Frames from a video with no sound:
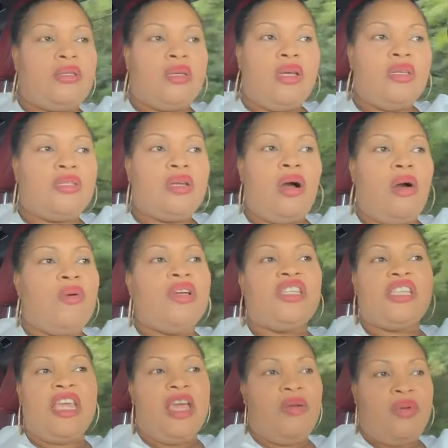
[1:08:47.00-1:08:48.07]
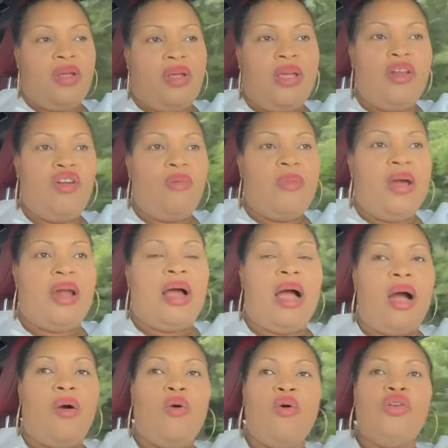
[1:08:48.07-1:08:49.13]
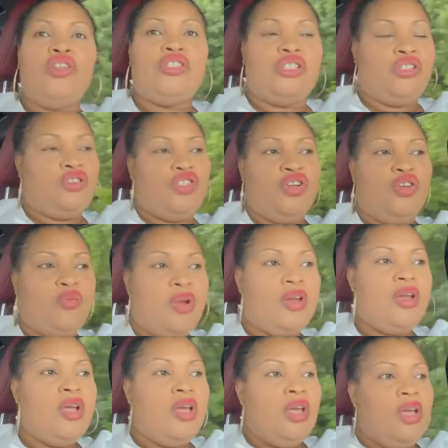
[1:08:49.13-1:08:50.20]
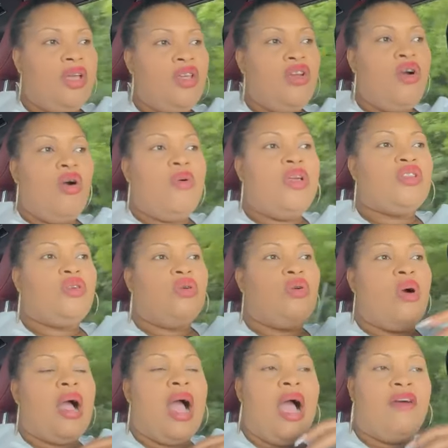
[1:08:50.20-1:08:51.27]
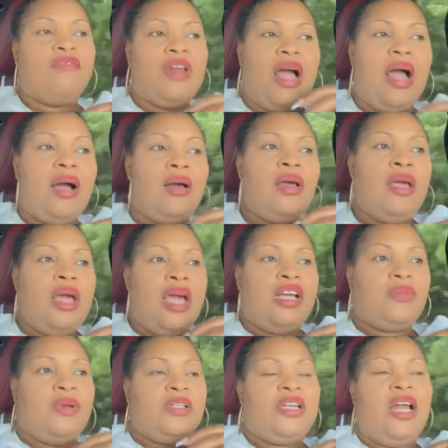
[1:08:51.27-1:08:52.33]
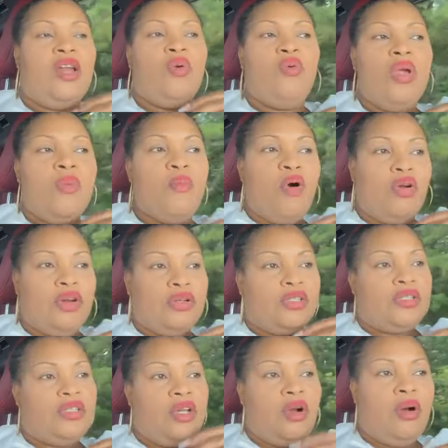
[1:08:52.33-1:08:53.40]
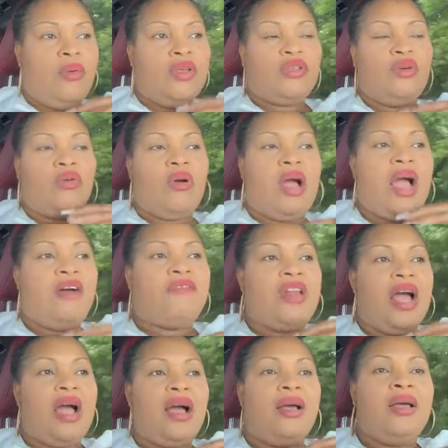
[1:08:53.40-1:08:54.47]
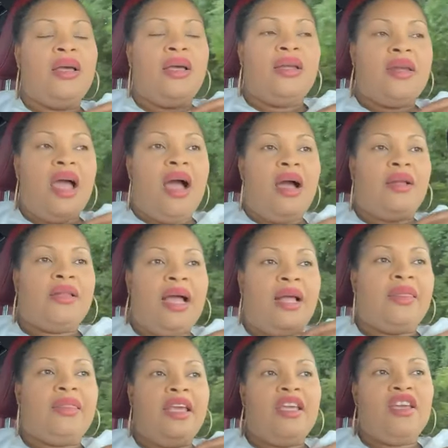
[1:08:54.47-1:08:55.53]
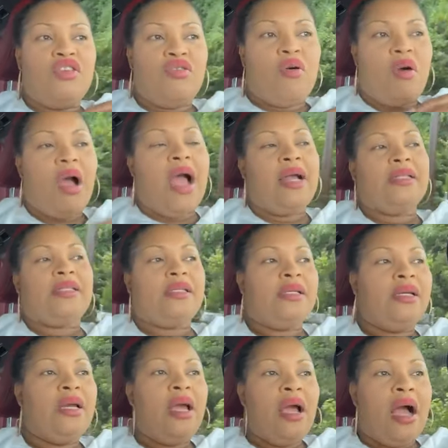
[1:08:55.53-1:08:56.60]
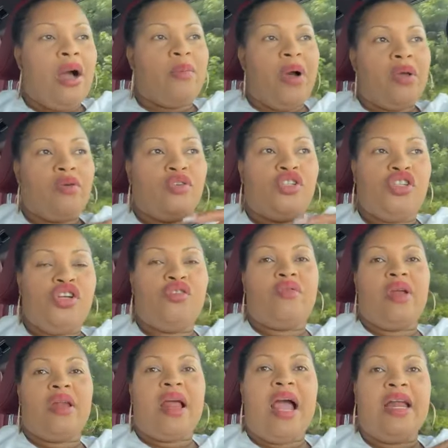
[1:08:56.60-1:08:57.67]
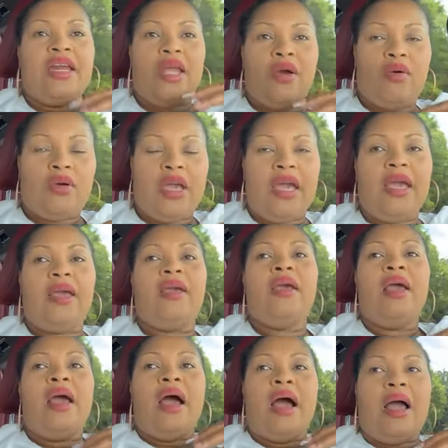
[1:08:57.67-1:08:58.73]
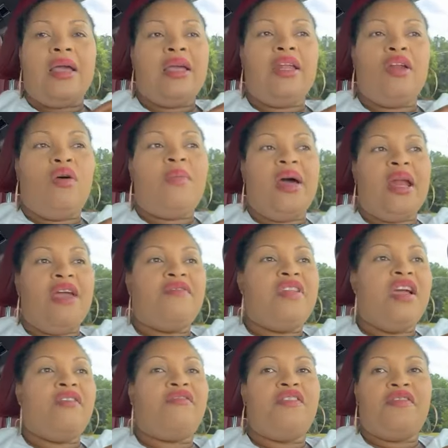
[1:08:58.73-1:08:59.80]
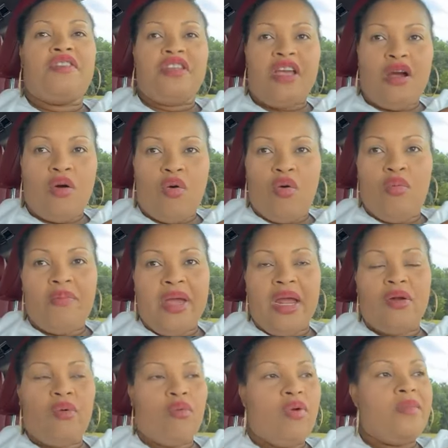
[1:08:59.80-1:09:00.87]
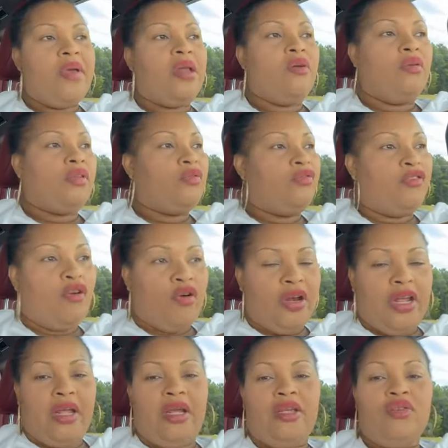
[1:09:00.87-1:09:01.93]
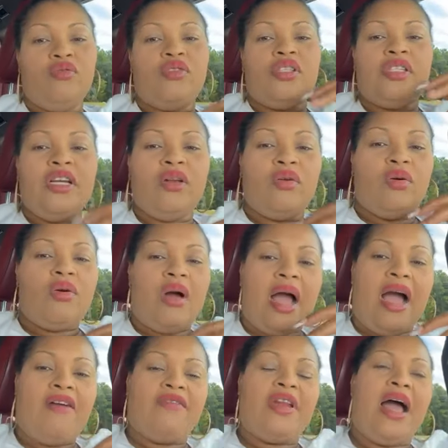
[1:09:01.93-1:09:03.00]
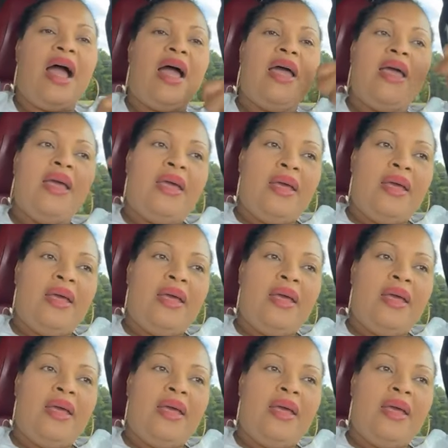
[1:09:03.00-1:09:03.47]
it's always scary. It don't matter how old is your children, you're always going to have that, especially we mothers, you're always going to have that thing in your heart about your children. Are they okay? It don't matter if they are 50 year old men or women or 40, you're still going to have